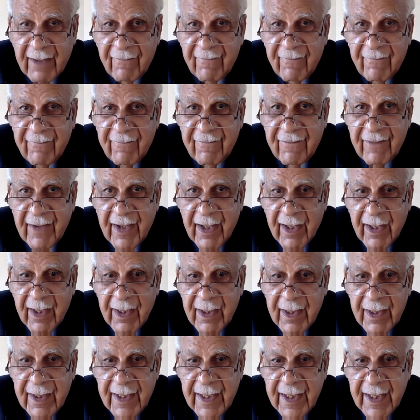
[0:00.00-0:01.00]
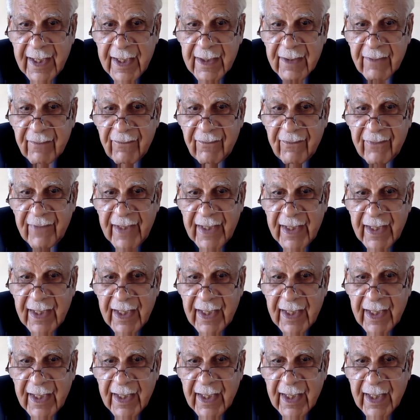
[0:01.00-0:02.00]
Valdez,
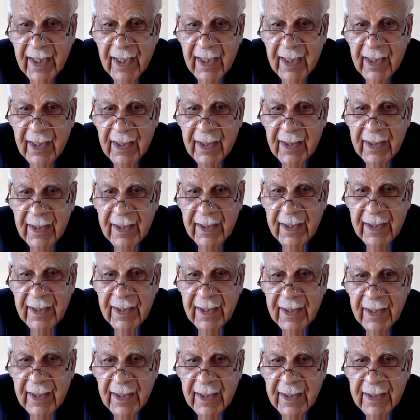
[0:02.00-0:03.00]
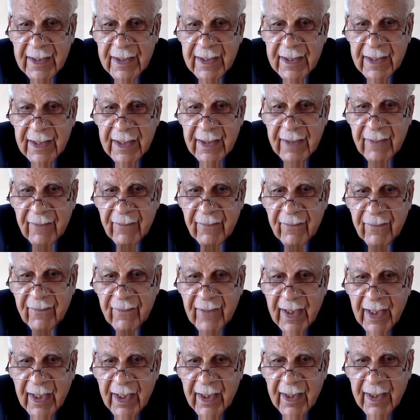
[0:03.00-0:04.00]
V-A-L-D-E-Z,
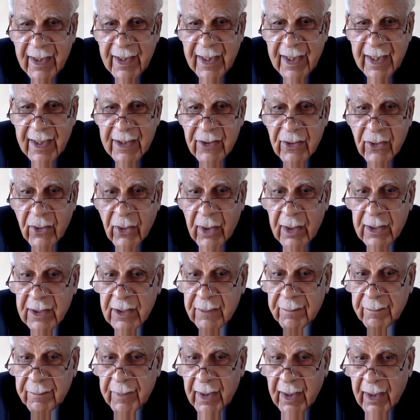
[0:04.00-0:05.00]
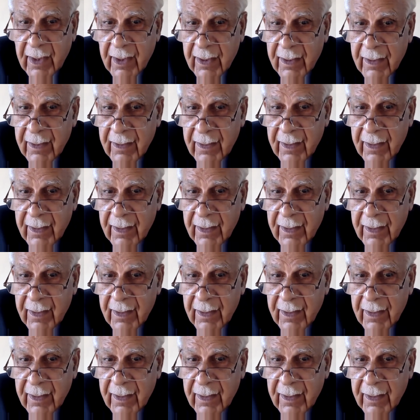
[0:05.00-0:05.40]
Valdez oil spill.